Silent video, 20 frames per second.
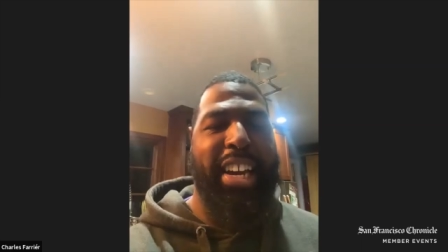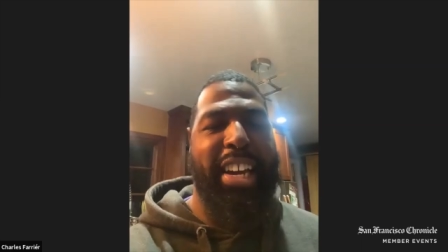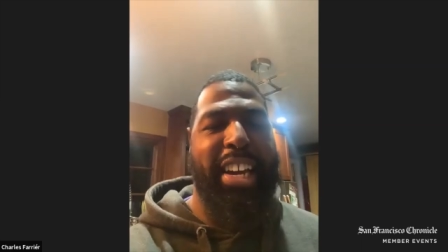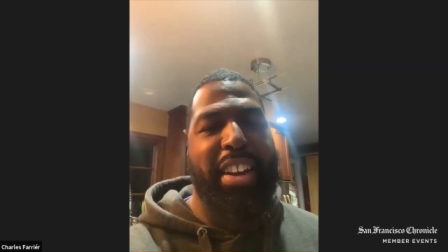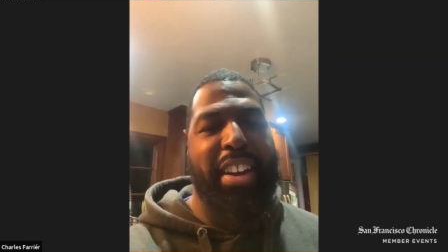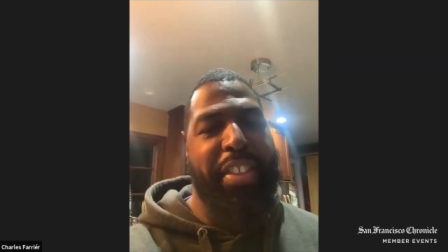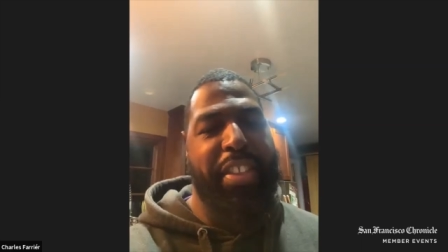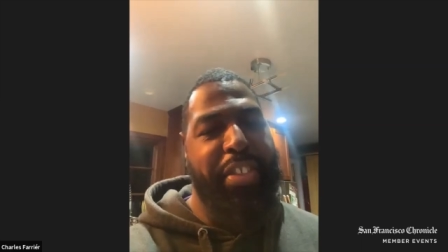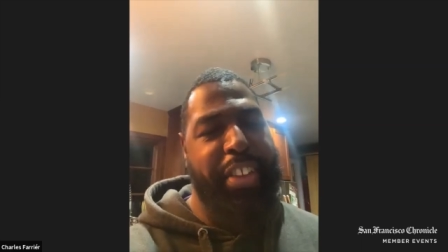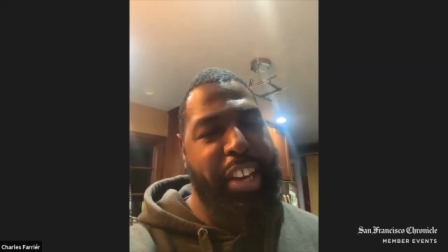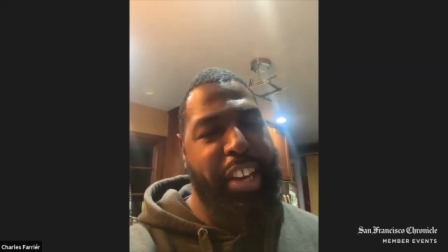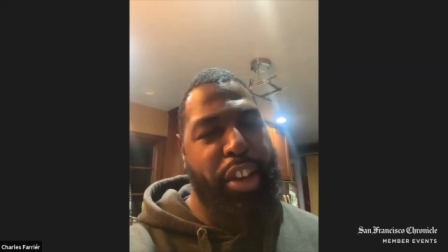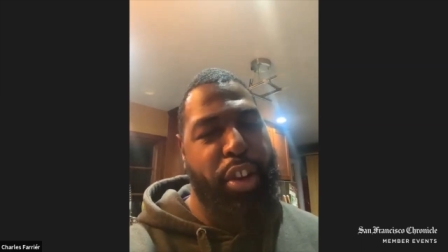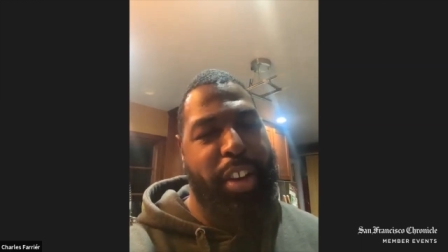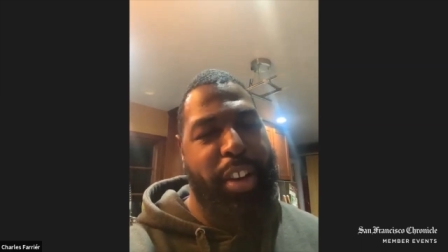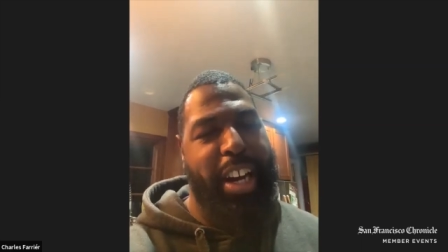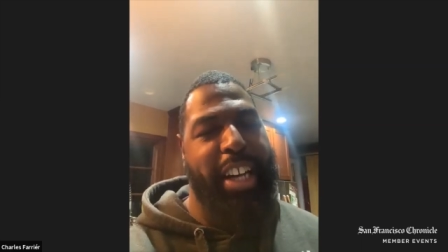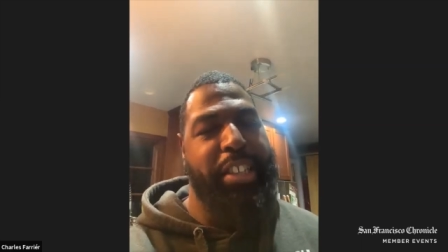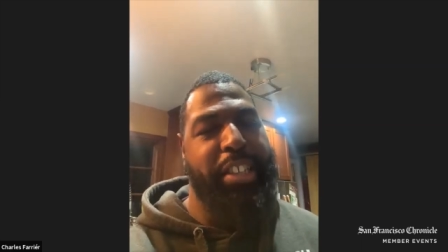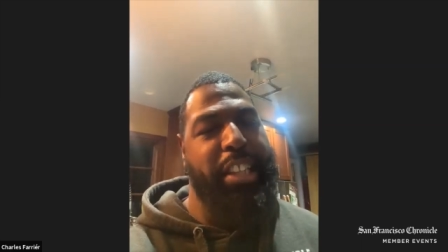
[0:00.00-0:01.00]
And thank
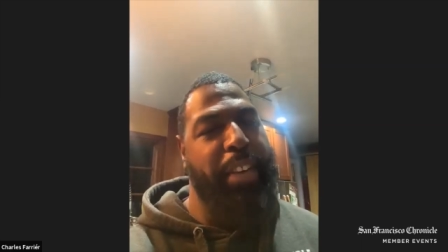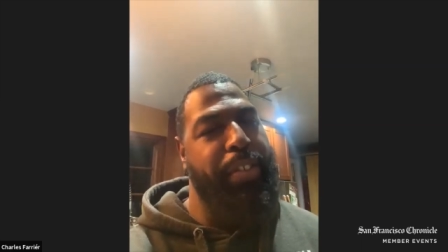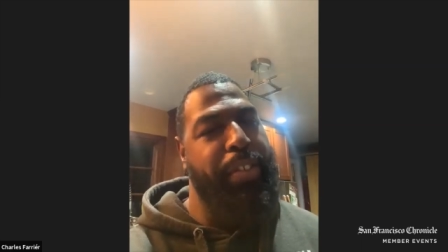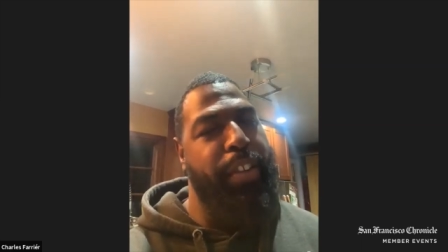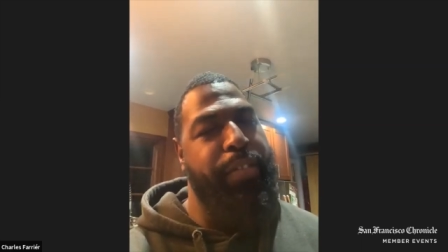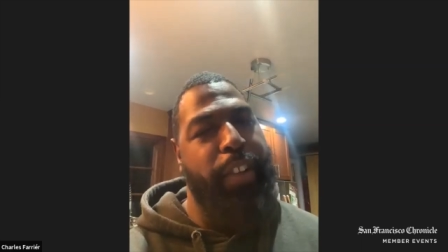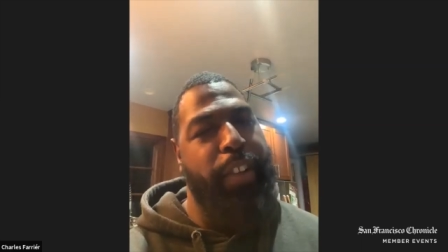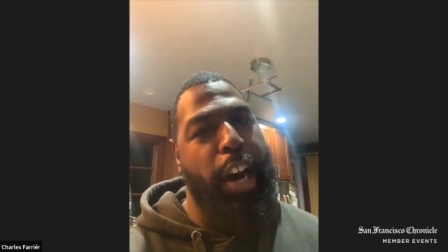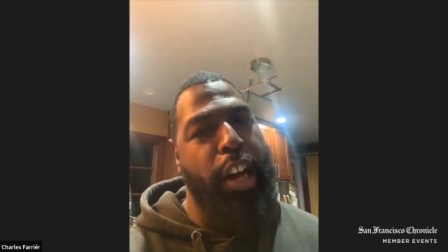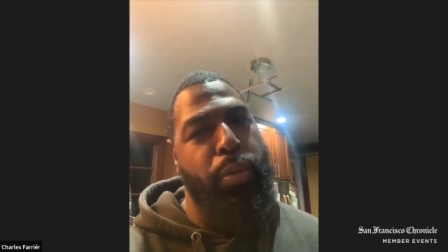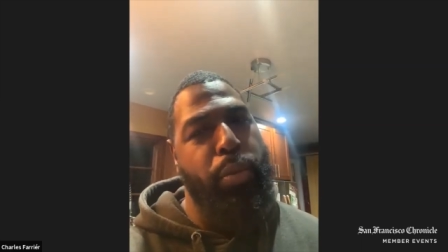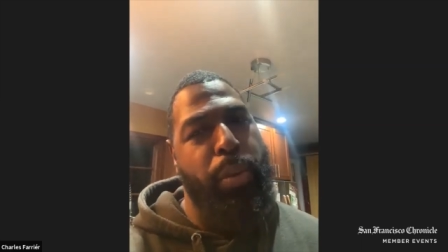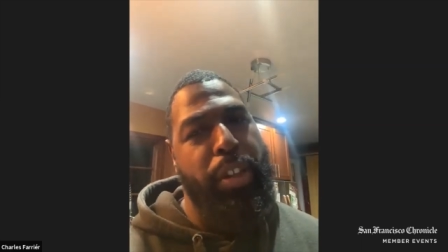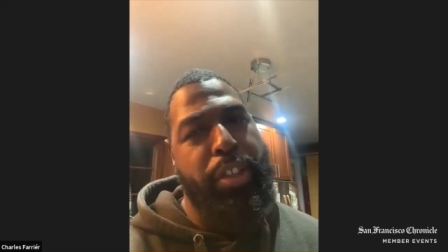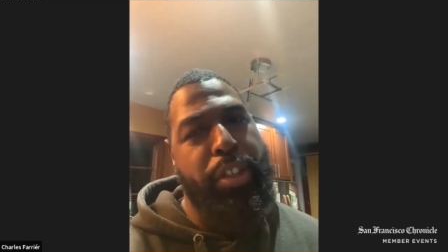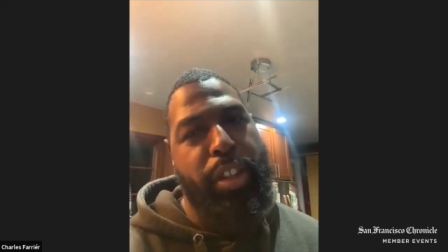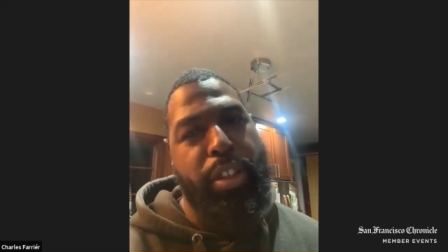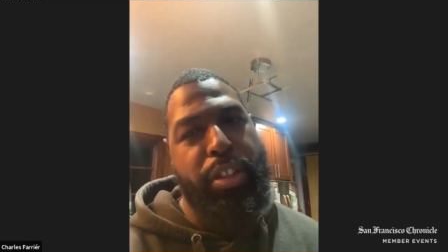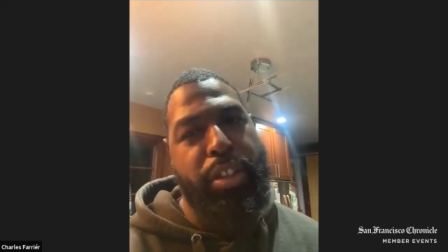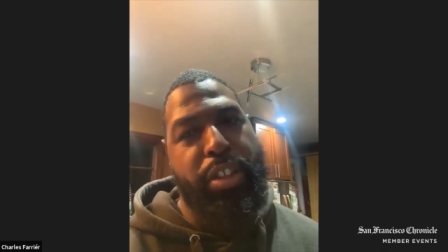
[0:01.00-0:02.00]
you guys. Definitely follow
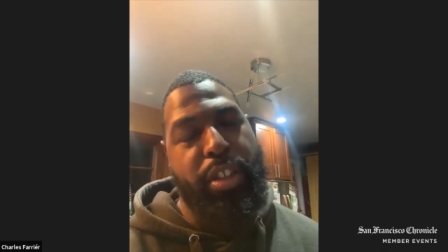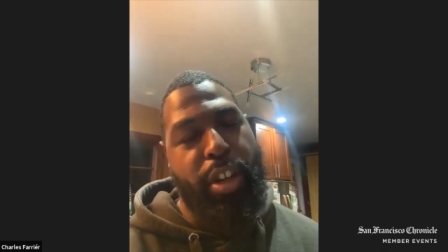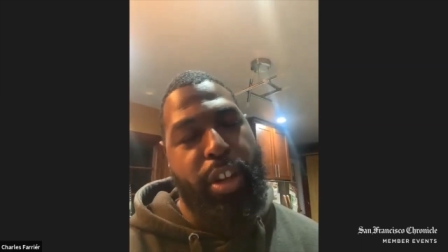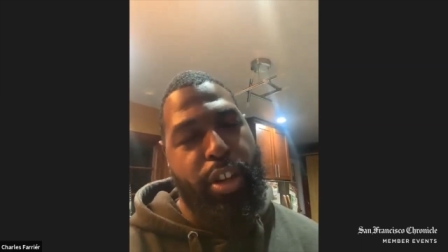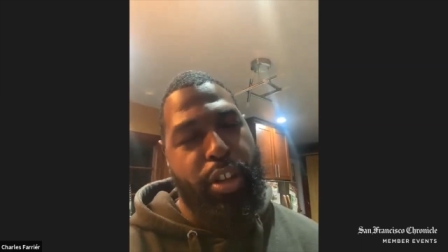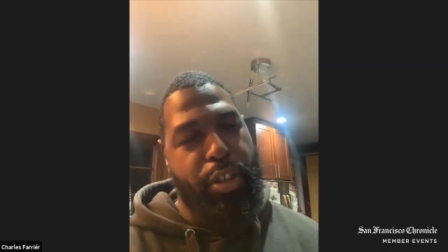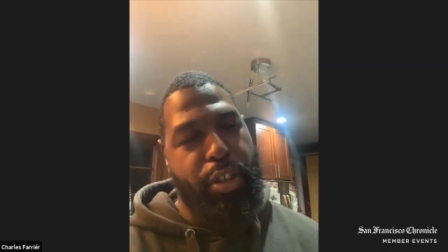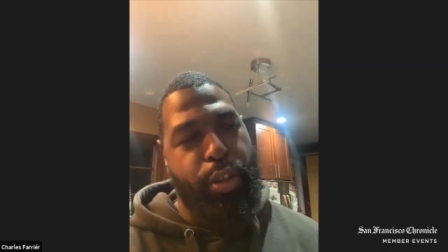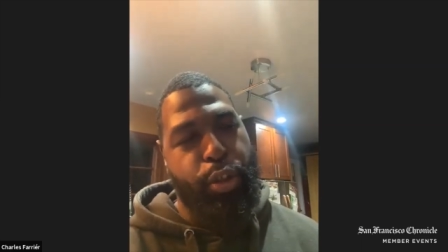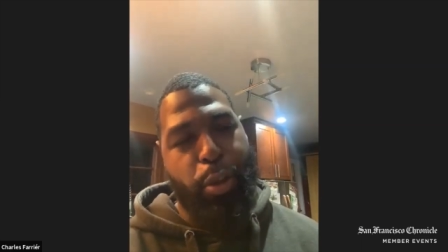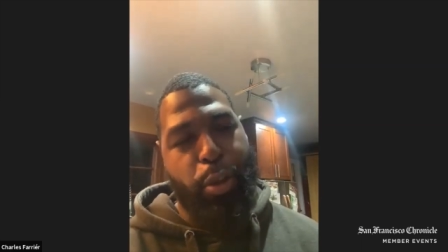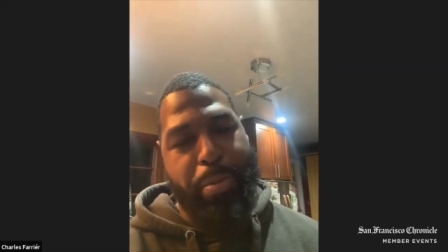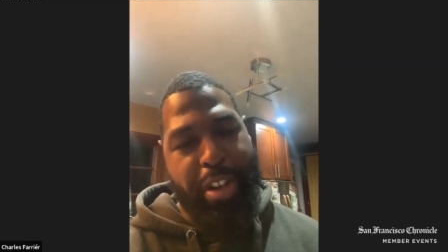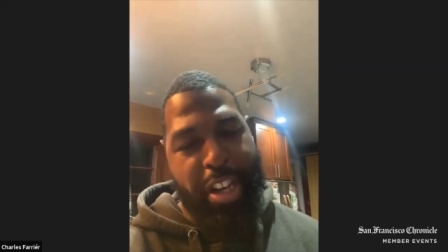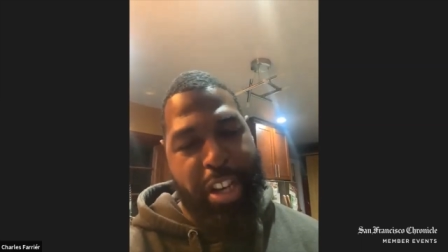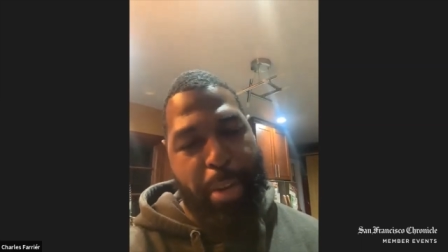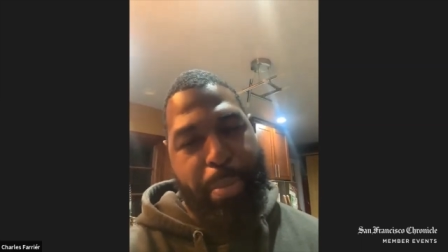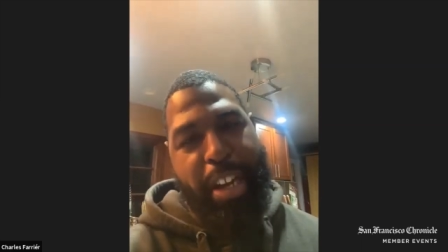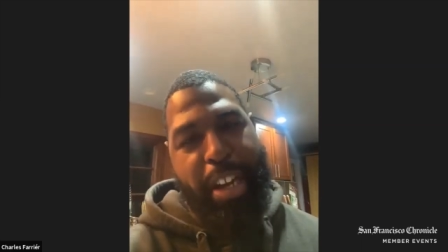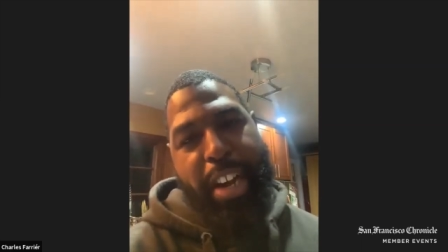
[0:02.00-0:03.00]
us on our social
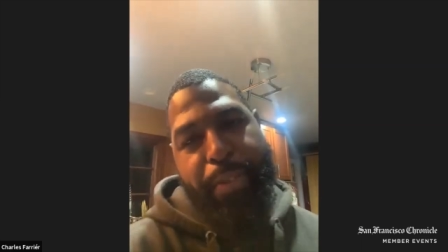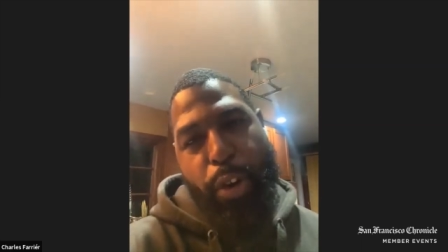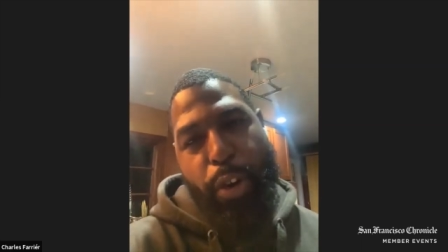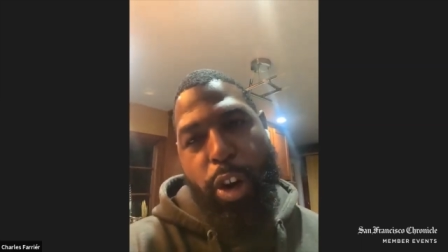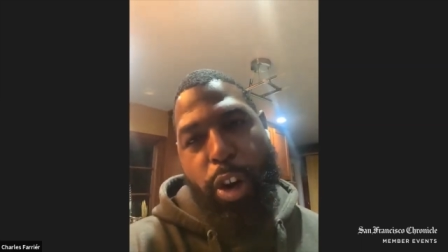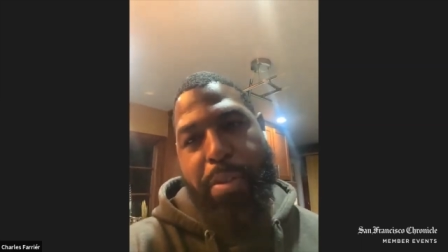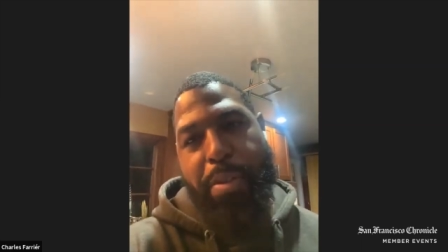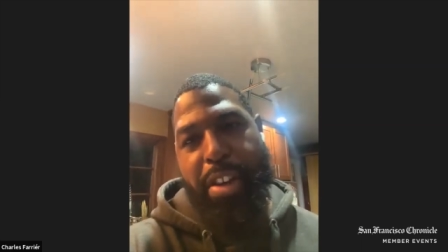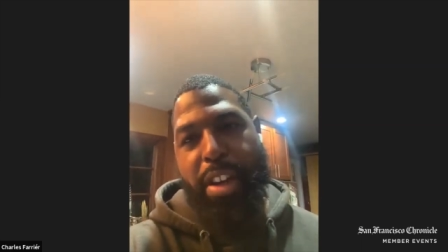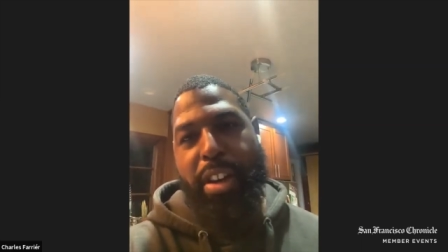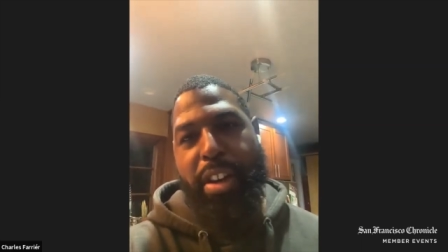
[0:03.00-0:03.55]
media platforms.